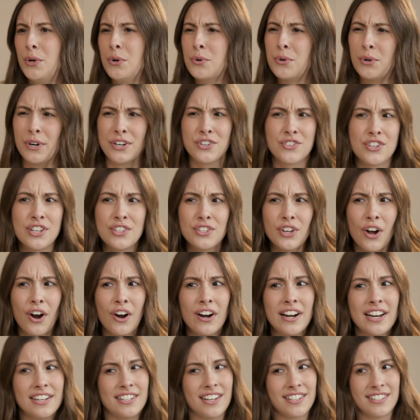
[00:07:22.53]
who Christians are,
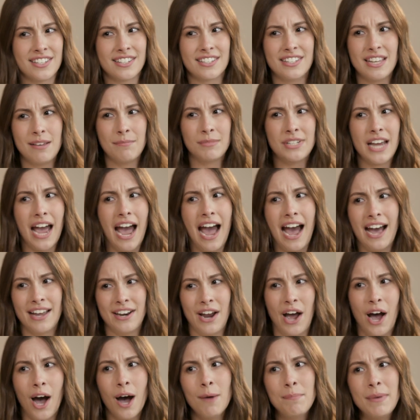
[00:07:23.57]
and it doesn't seem to add
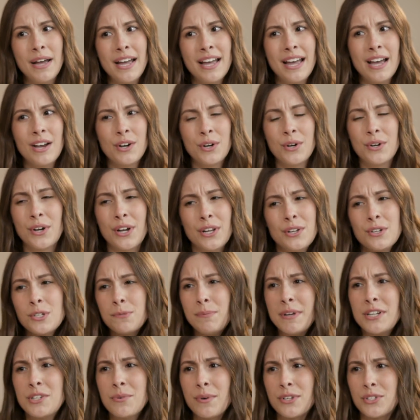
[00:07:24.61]
up, can you
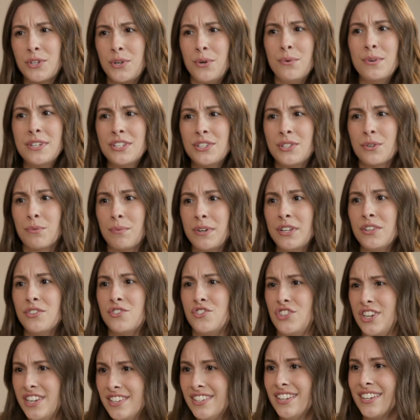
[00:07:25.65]
speak to us? Who is the real
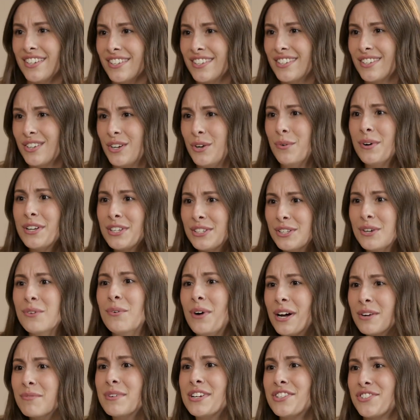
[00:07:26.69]
Jesus? Who is the
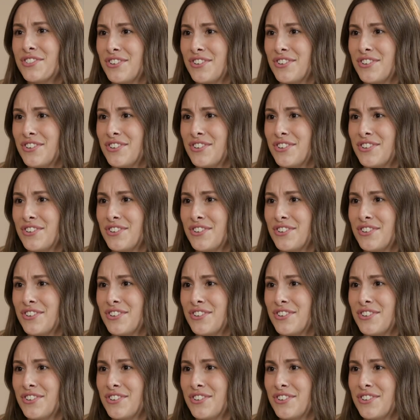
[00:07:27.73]
one we